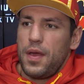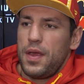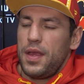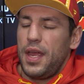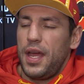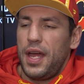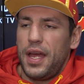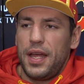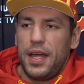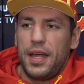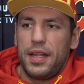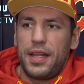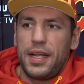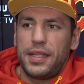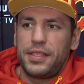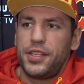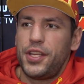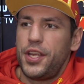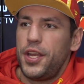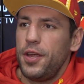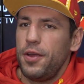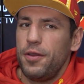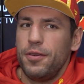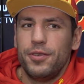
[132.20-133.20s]
Yeah, that's
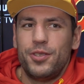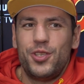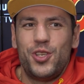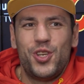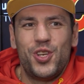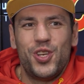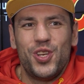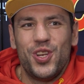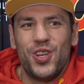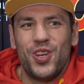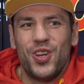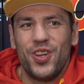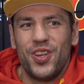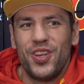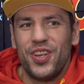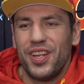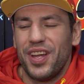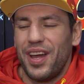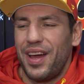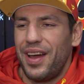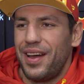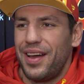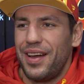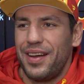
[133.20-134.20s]
huge. You
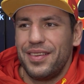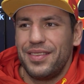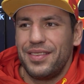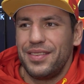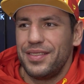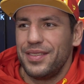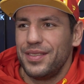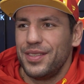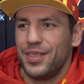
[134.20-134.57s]
know, uh,